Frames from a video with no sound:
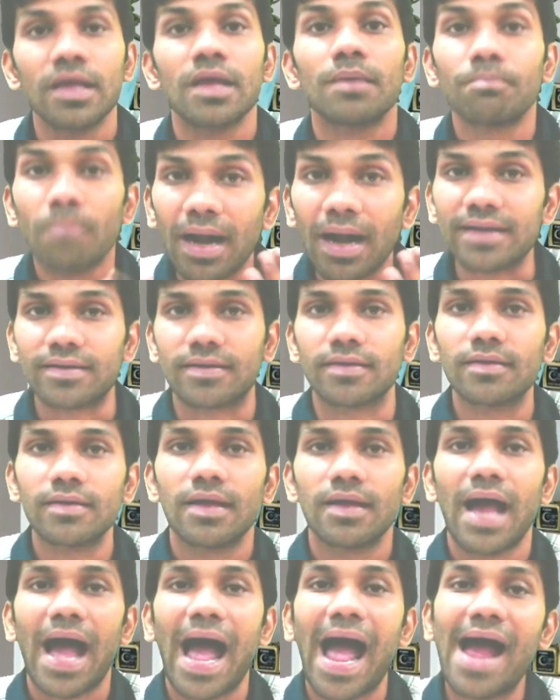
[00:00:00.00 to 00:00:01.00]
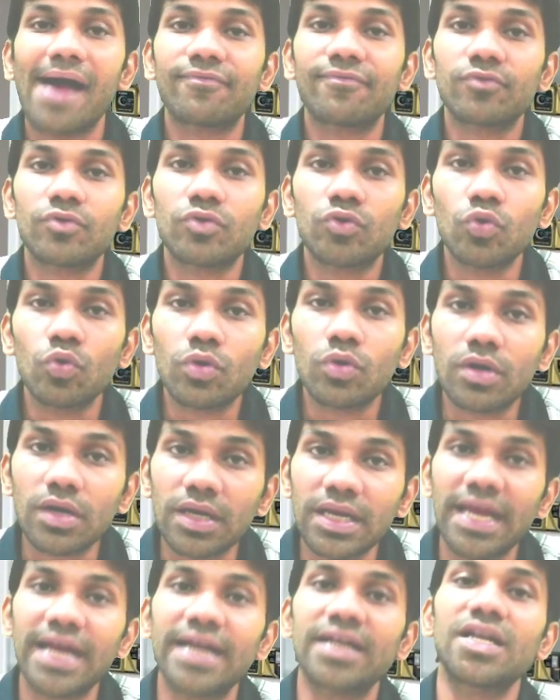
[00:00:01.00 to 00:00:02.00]
But I have to
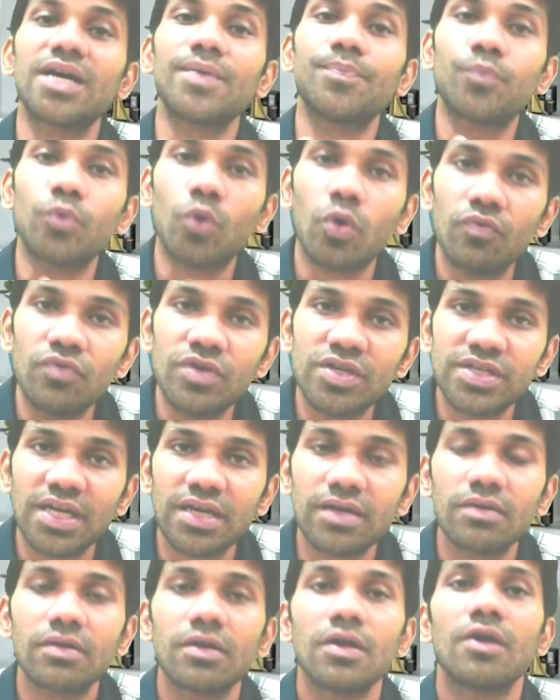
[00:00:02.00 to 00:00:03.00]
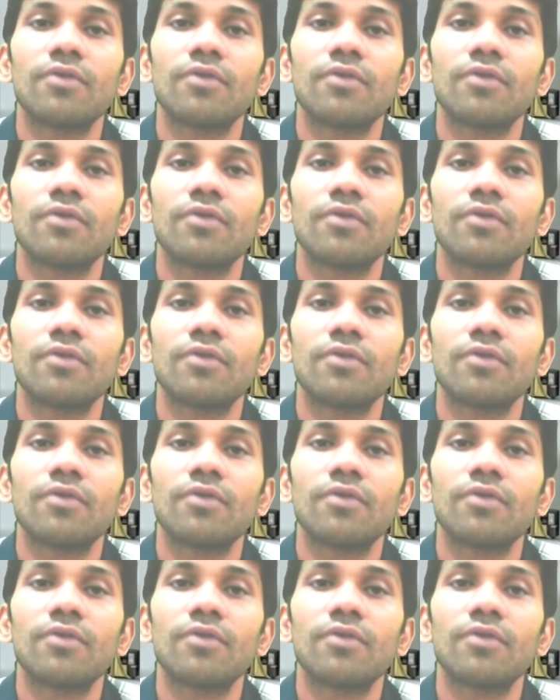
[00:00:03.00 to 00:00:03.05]
create a provision